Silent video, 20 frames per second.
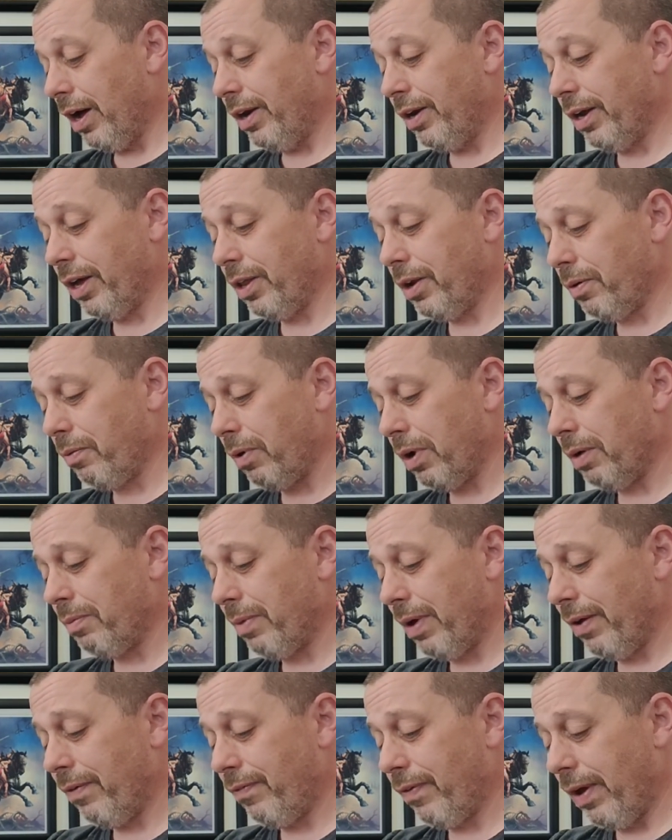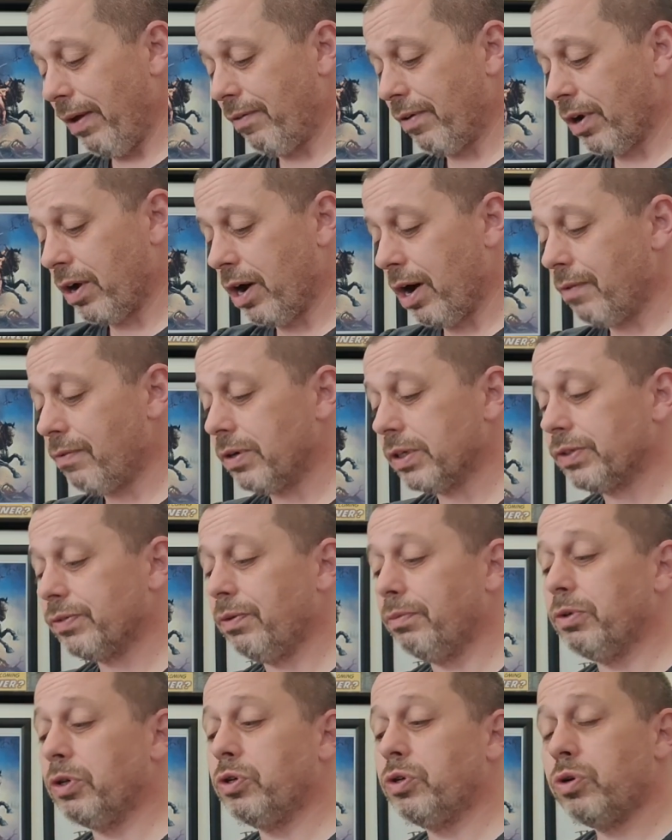Another one of my favorite covers
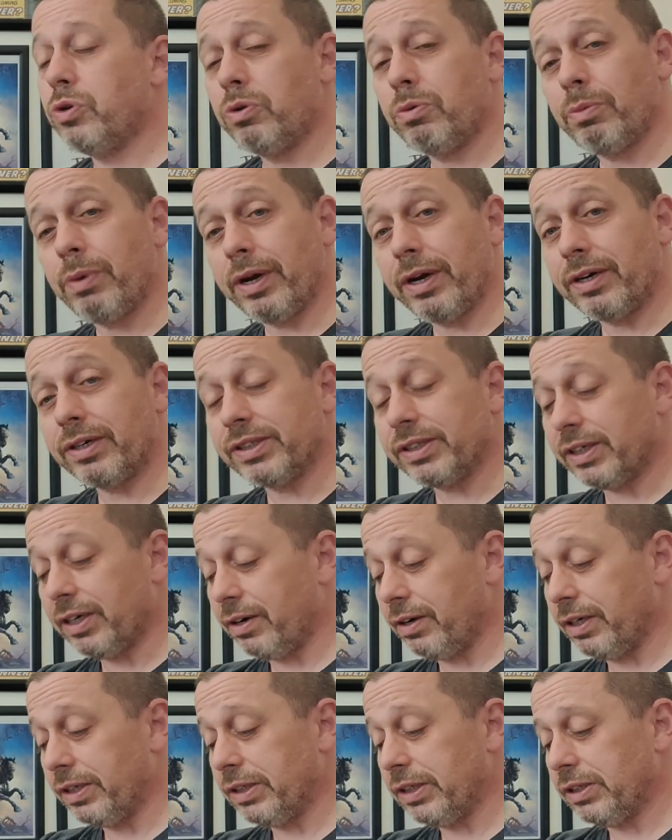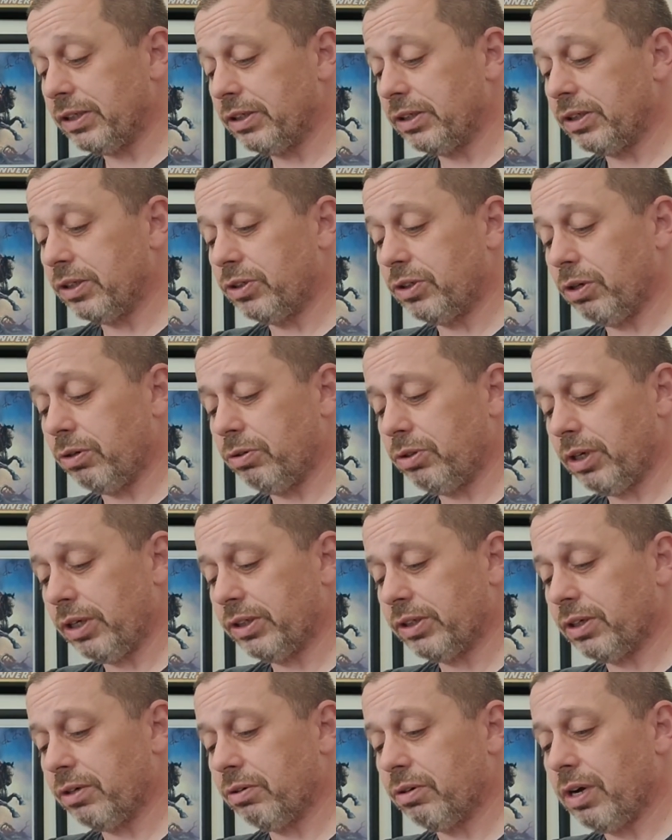from the Tomb Raider series. This is a Joe
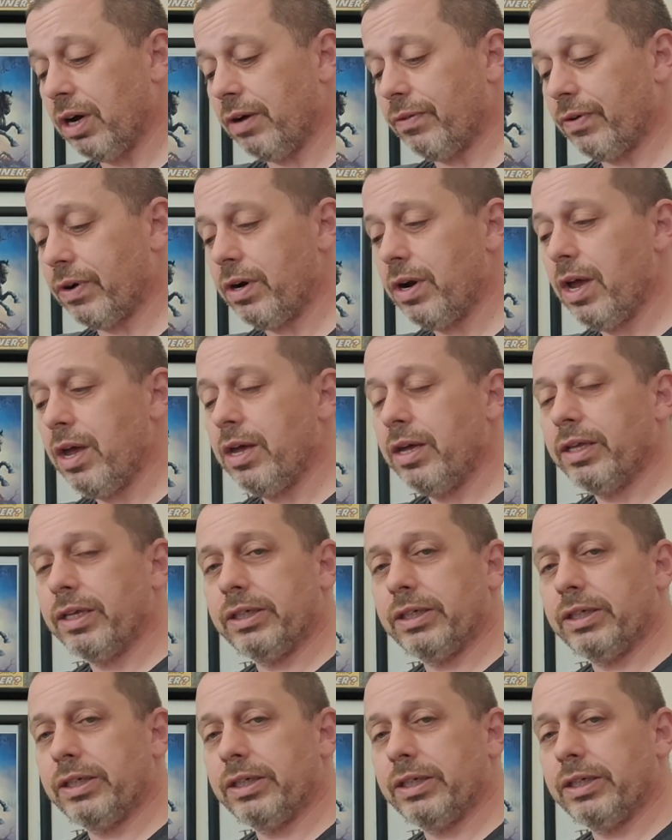Jusko cover.